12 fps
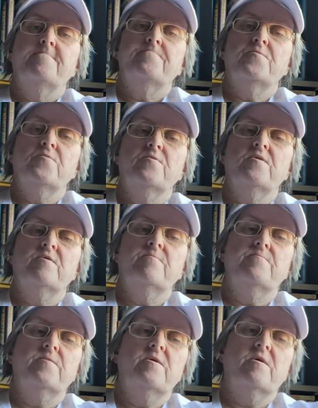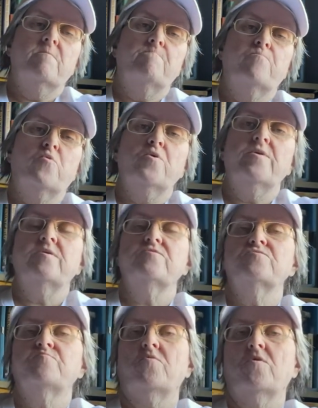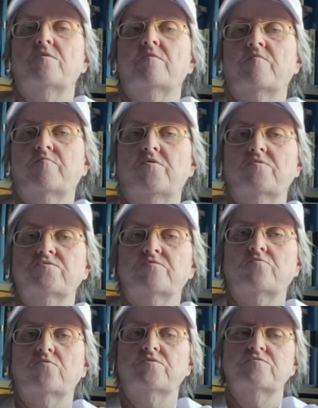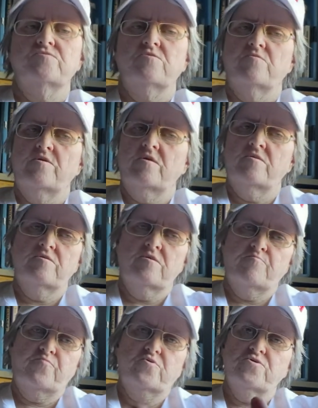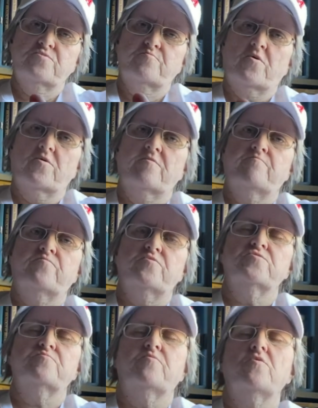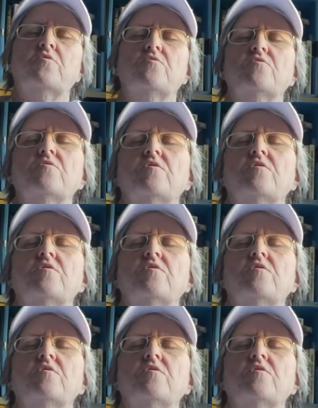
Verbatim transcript: They're in the avoidance part of approach avoidance. They're in the push part of push-pull.